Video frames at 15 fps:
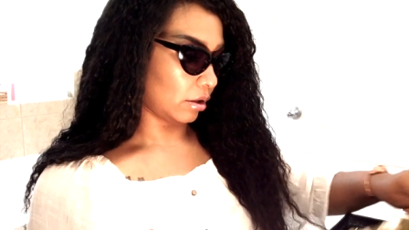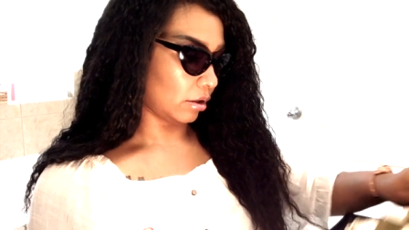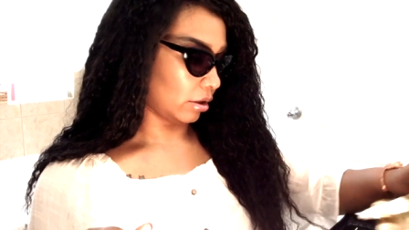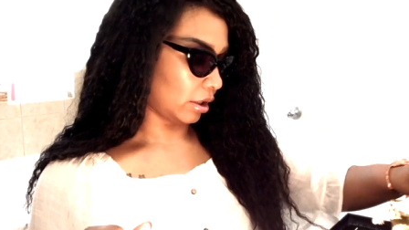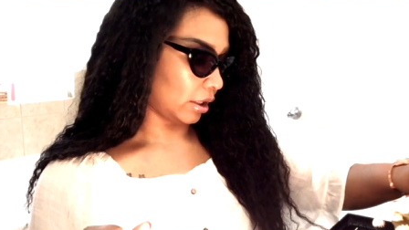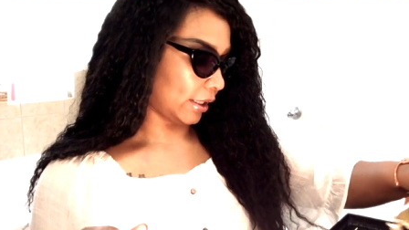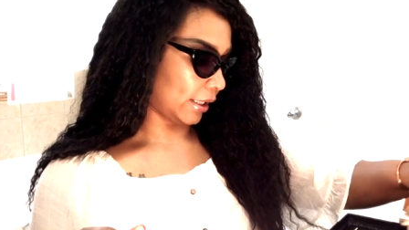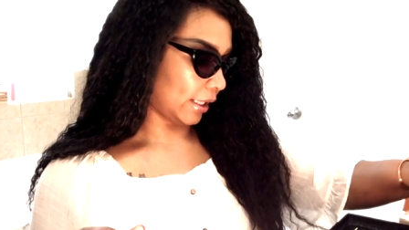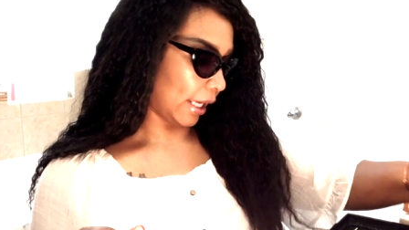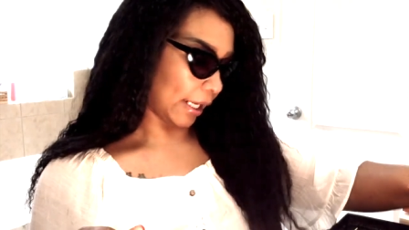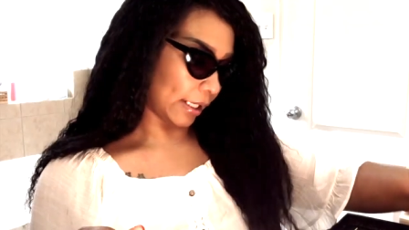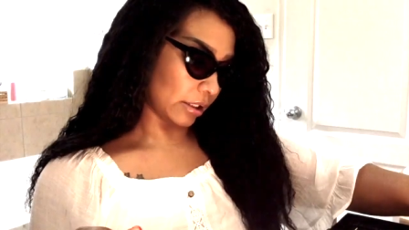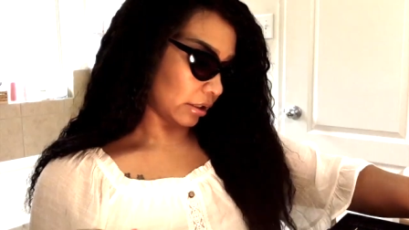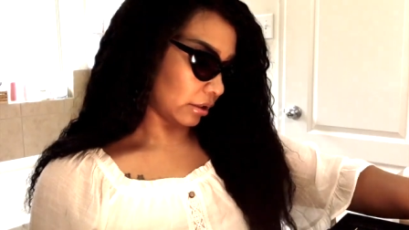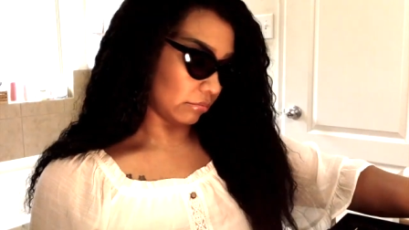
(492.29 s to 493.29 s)
or
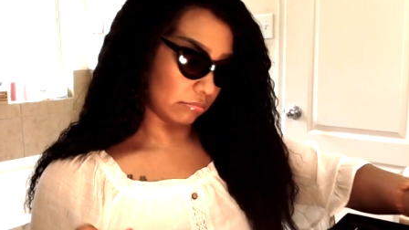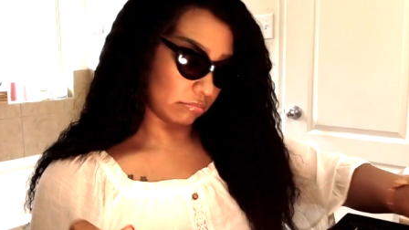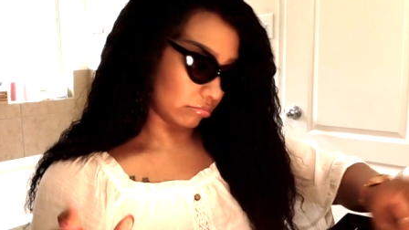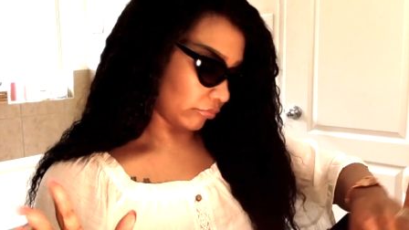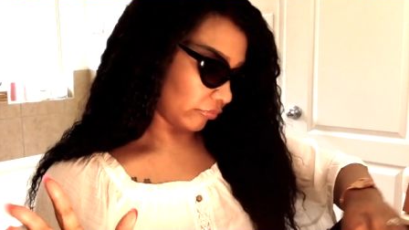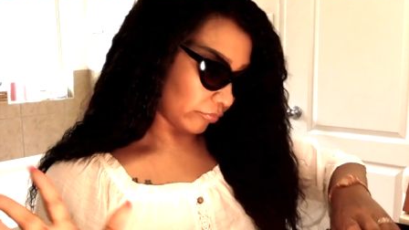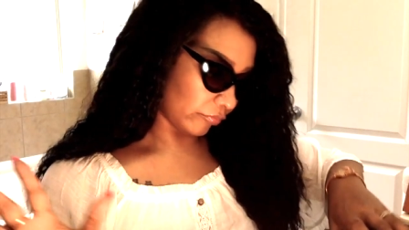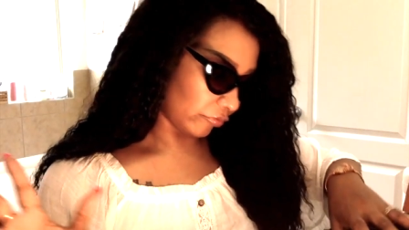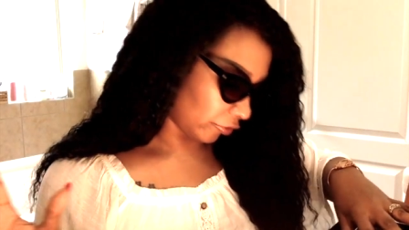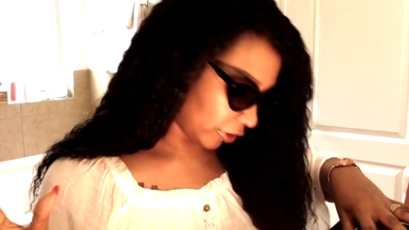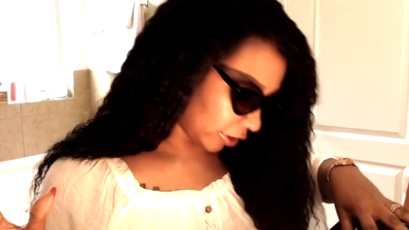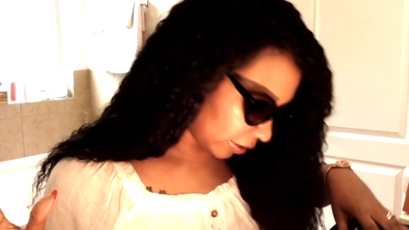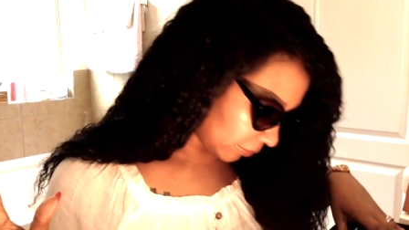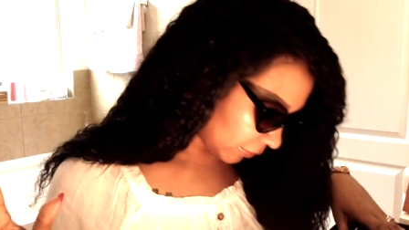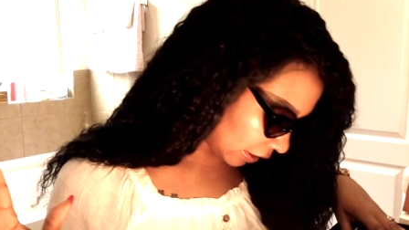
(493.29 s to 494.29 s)
cat
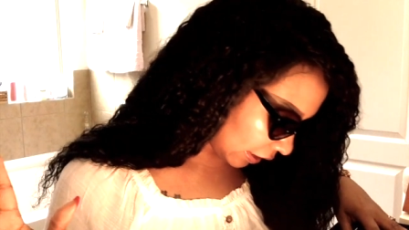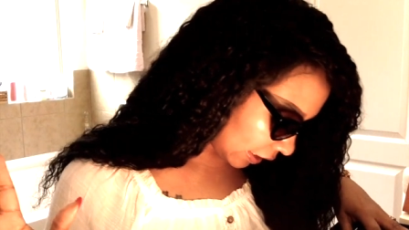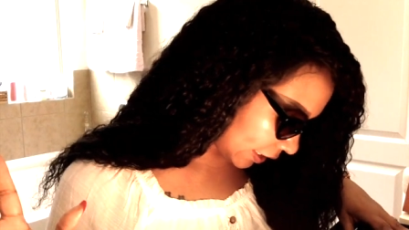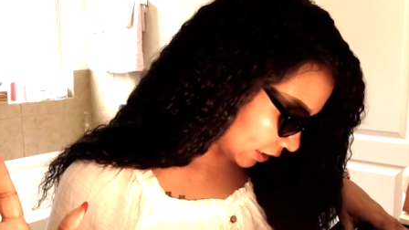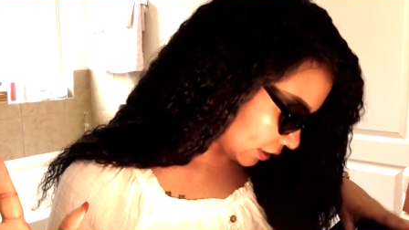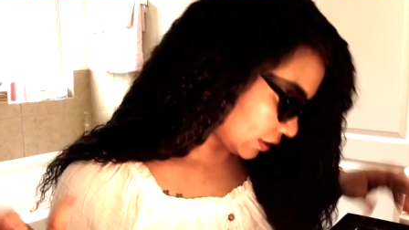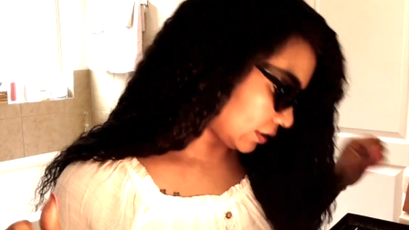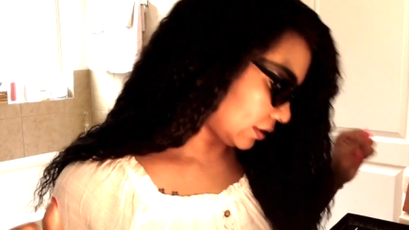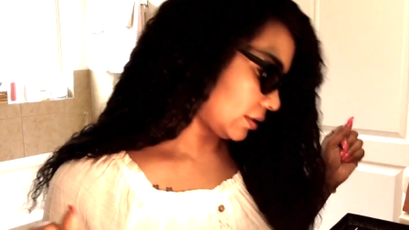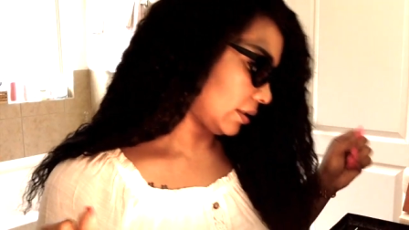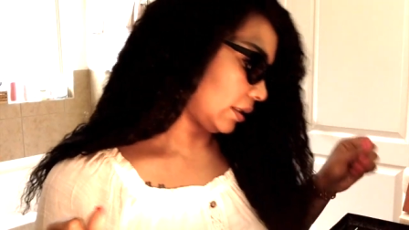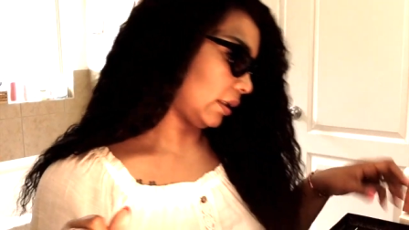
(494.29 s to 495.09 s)
frame glasses.